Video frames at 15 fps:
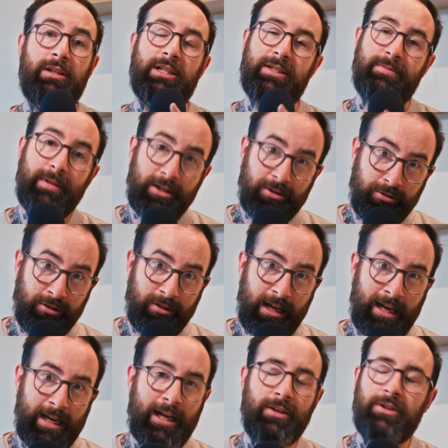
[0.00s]
special
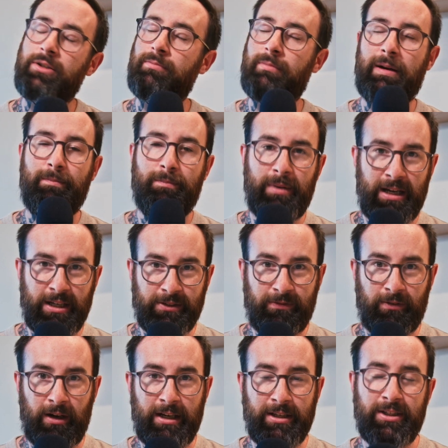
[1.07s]
shout out to my best
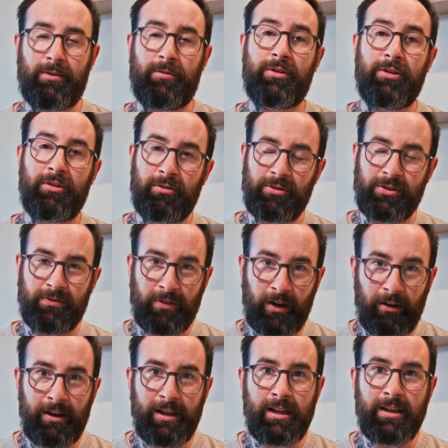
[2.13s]
friend, someone who's
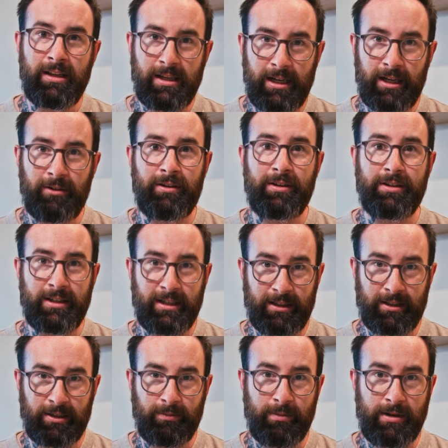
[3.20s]
very near and dear
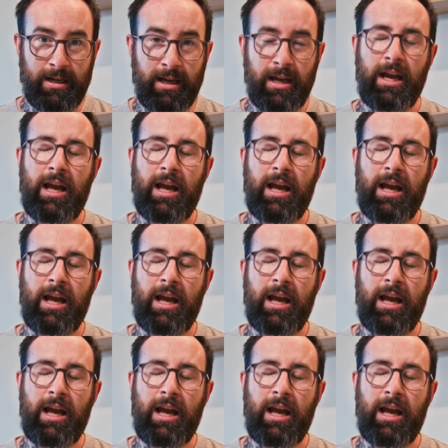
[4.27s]
to me,